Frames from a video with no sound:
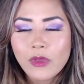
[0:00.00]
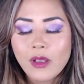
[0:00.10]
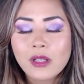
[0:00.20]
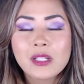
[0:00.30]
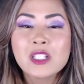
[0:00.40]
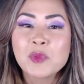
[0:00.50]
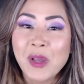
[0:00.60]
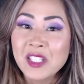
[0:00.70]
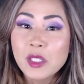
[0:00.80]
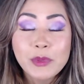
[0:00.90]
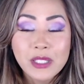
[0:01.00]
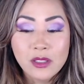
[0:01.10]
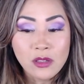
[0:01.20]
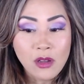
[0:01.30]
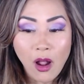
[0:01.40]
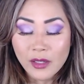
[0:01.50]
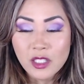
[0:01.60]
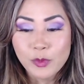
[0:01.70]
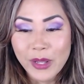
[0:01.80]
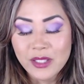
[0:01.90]
It is spicy, but it's not
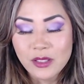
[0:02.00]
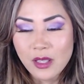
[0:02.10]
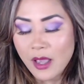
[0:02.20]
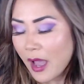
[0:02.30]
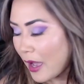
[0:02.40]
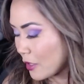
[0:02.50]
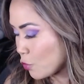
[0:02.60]
as spicy as